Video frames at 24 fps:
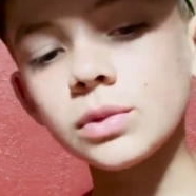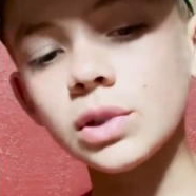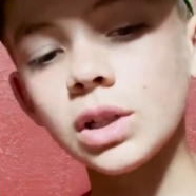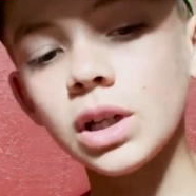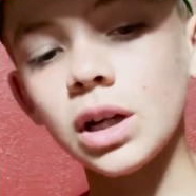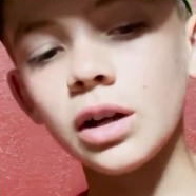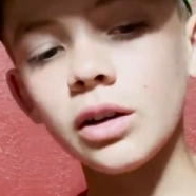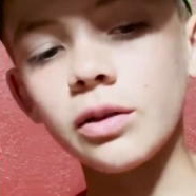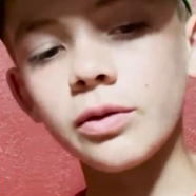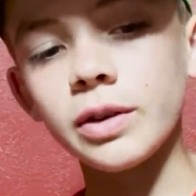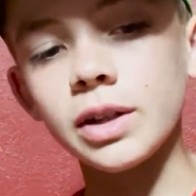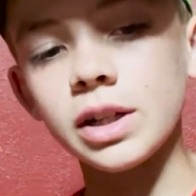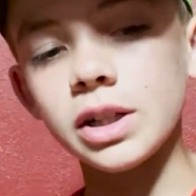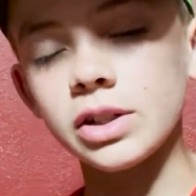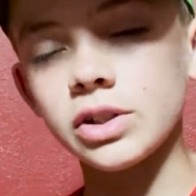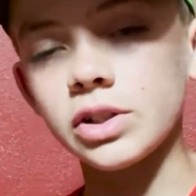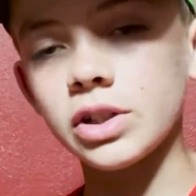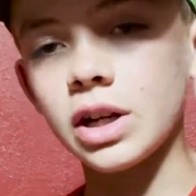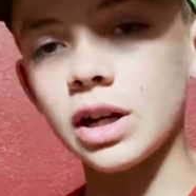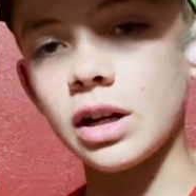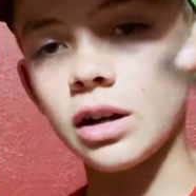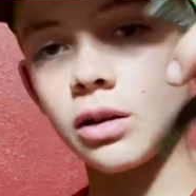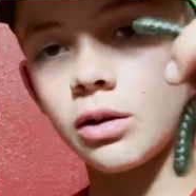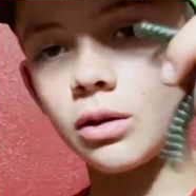I'll finish
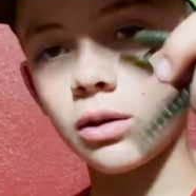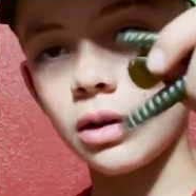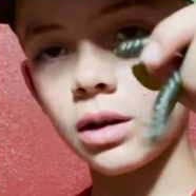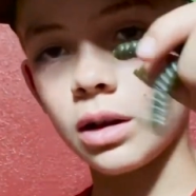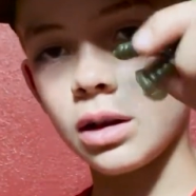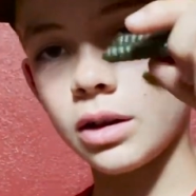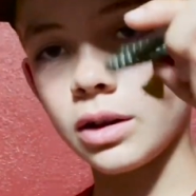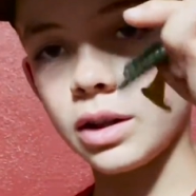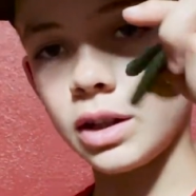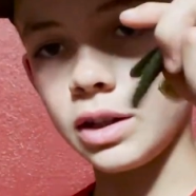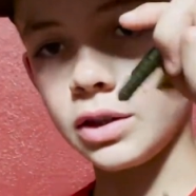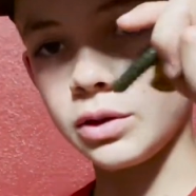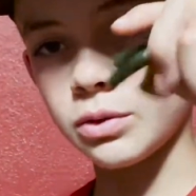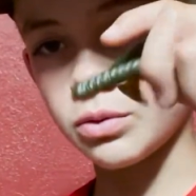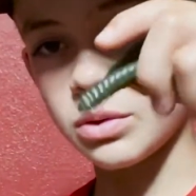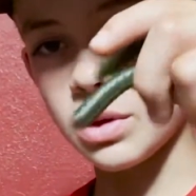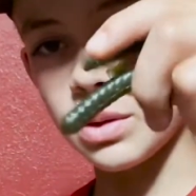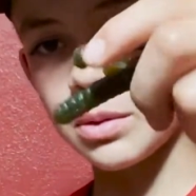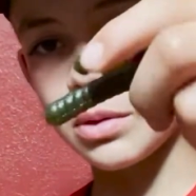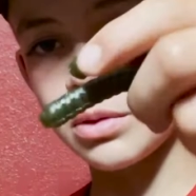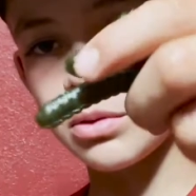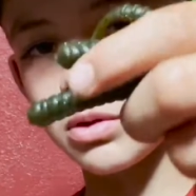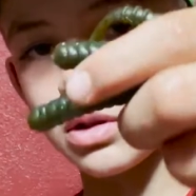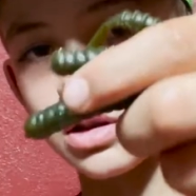out these
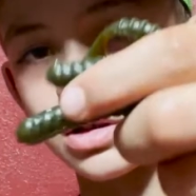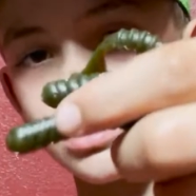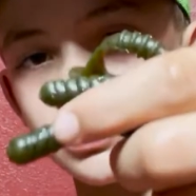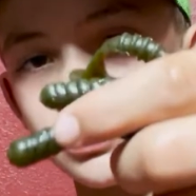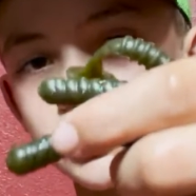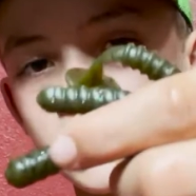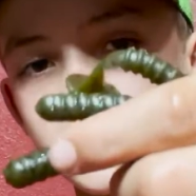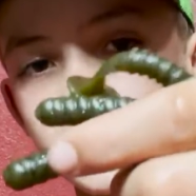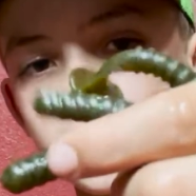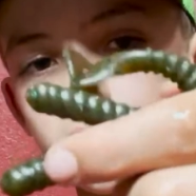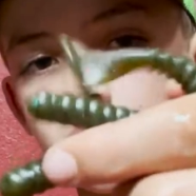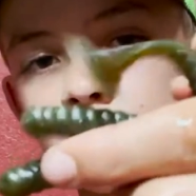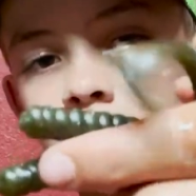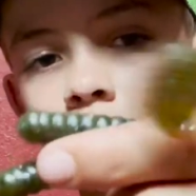ribbon worms,